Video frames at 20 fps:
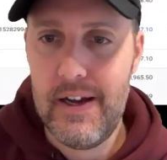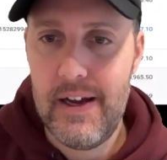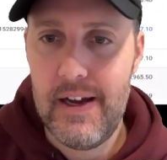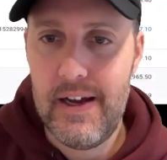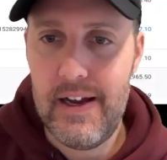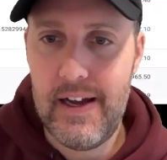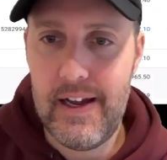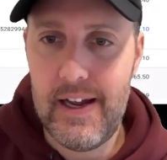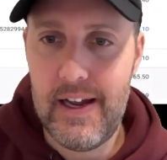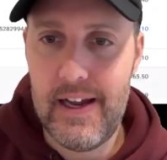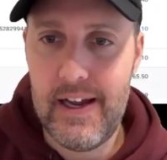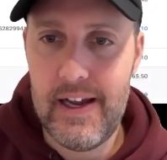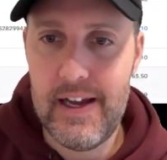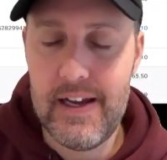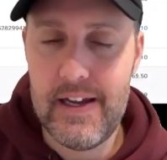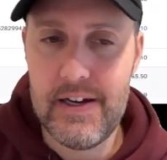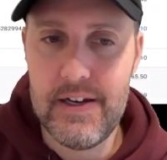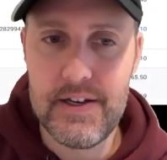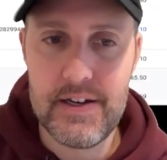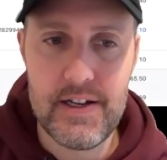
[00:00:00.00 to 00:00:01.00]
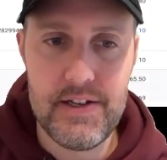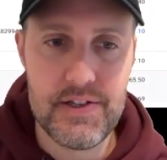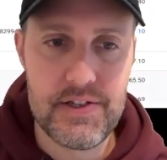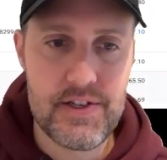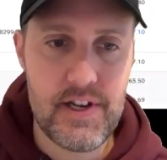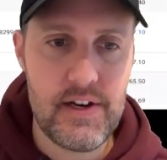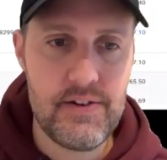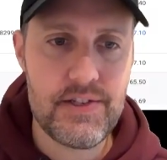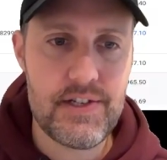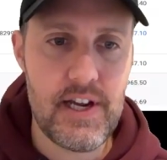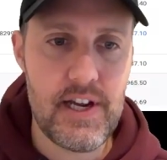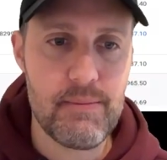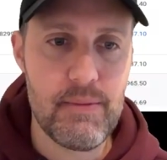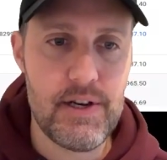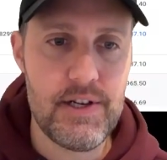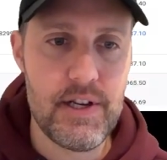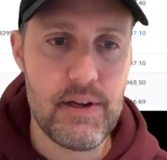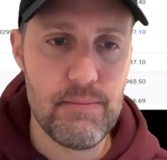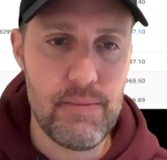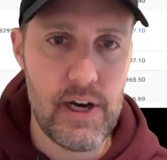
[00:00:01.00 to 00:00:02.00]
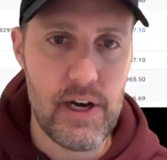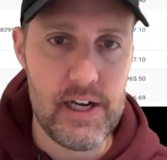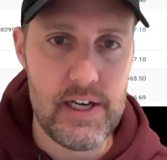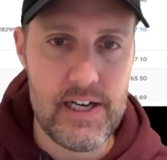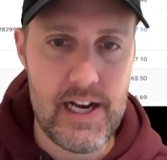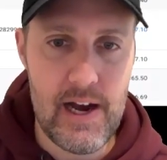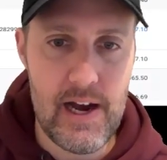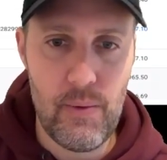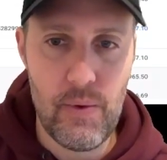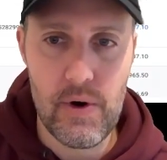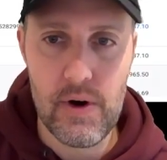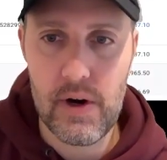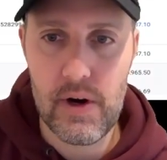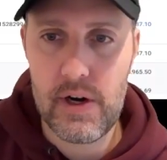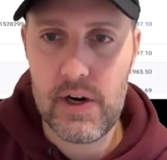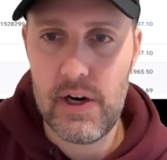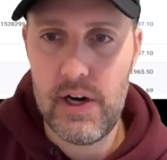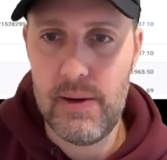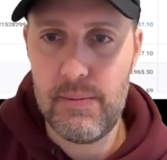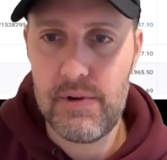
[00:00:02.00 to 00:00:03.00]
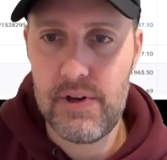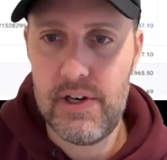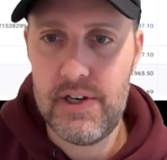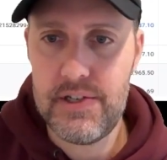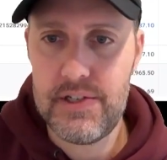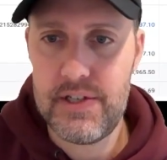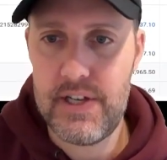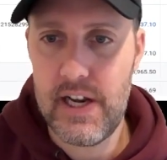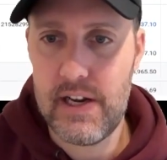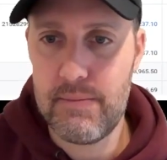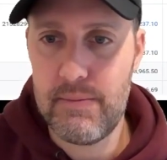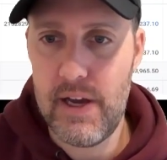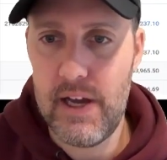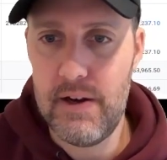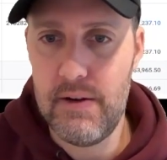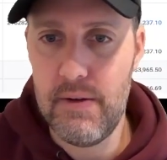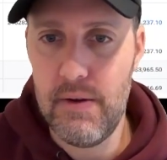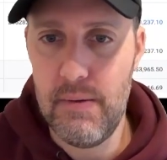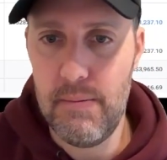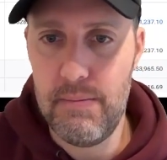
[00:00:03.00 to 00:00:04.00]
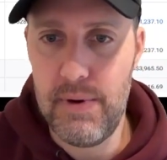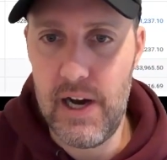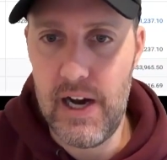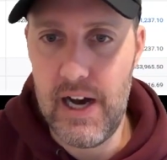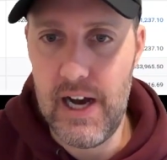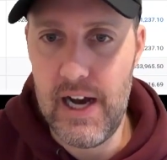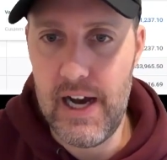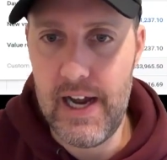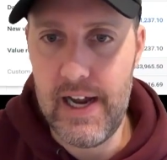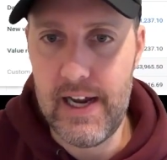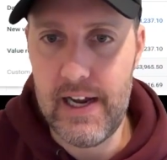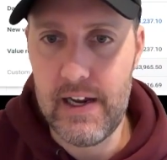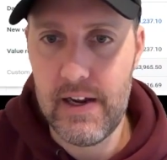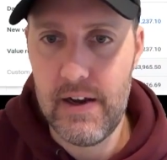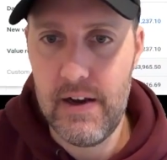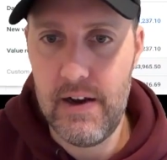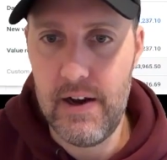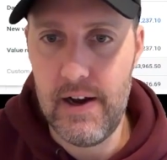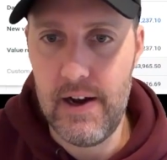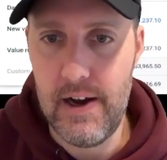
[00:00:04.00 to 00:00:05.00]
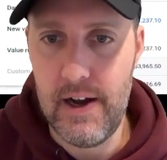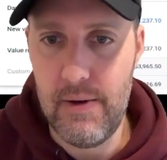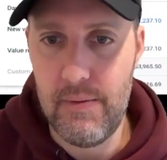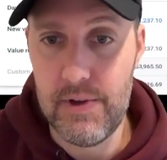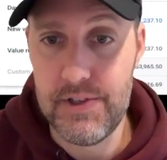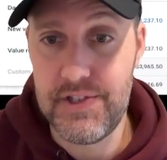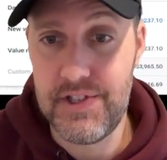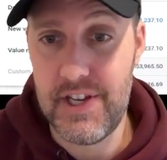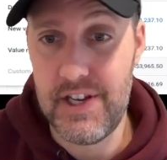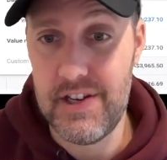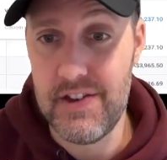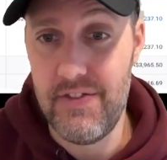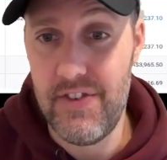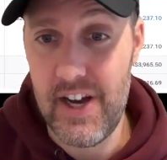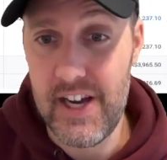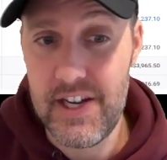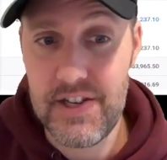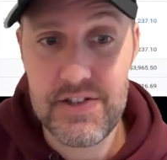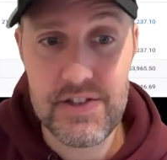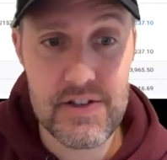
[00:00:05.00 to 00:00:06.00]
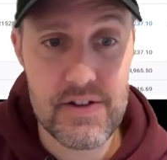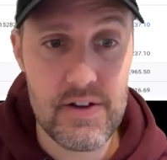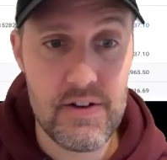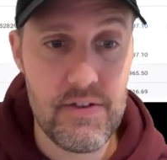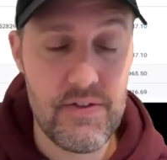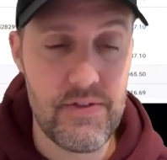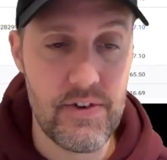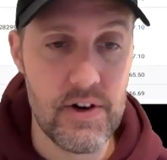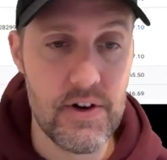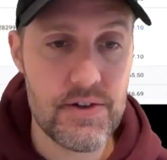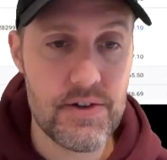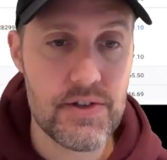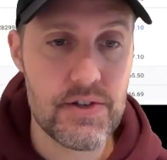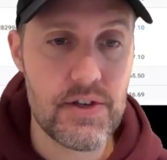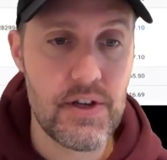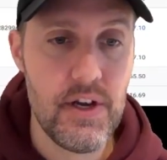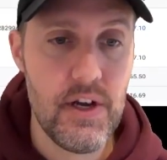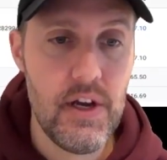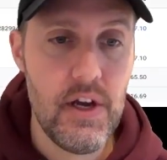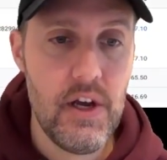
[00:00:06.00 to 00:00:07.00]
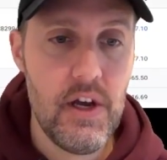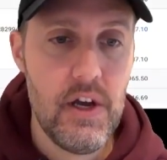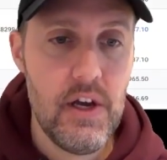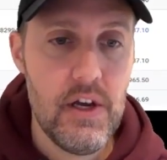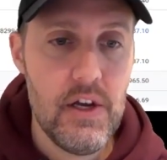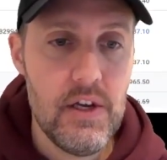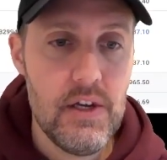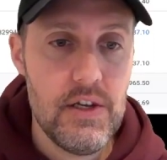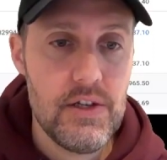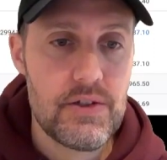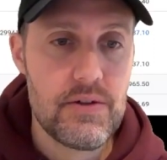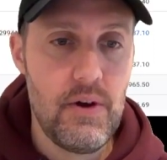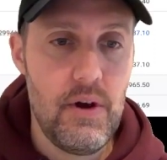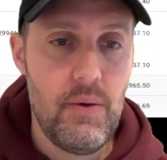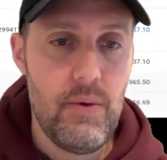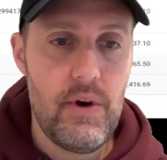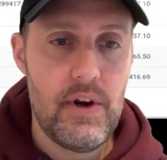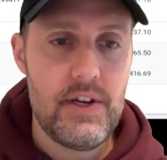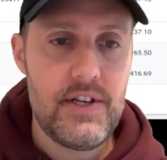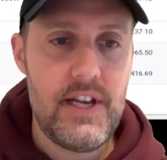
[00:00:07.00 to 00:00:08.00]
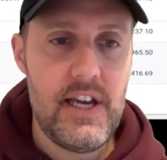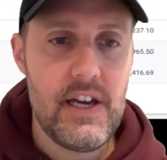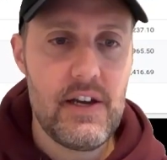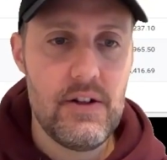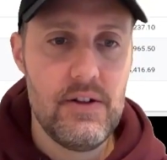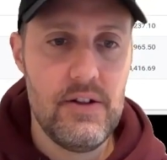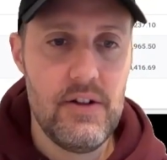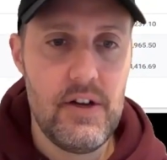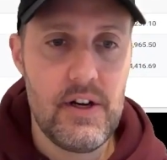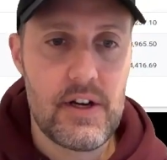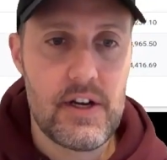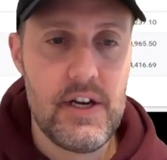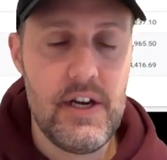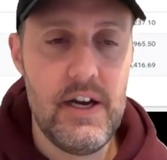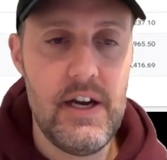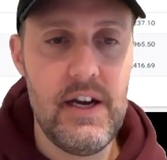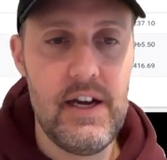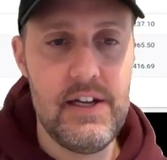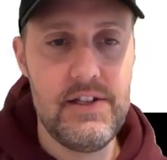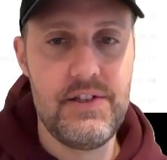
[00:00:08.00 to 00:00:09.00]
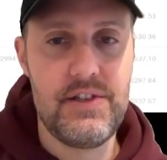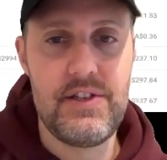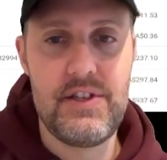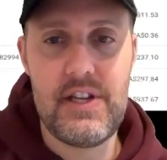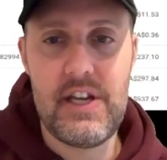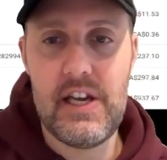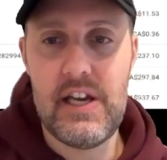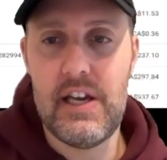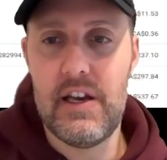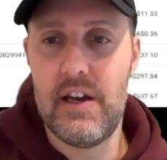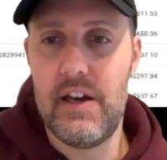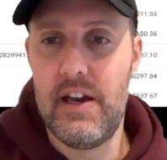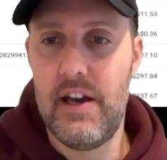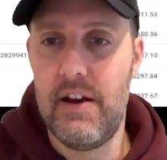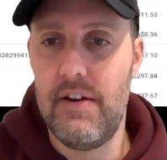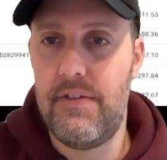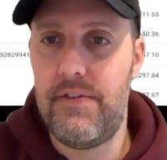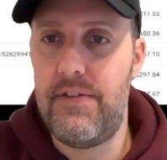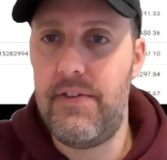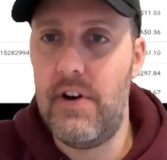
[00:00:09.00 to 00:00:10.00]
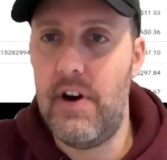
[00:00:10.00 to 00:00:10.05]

And instead of segmenting by network, I'm going to segment by, let's say, device first. So I want to take a look and see if,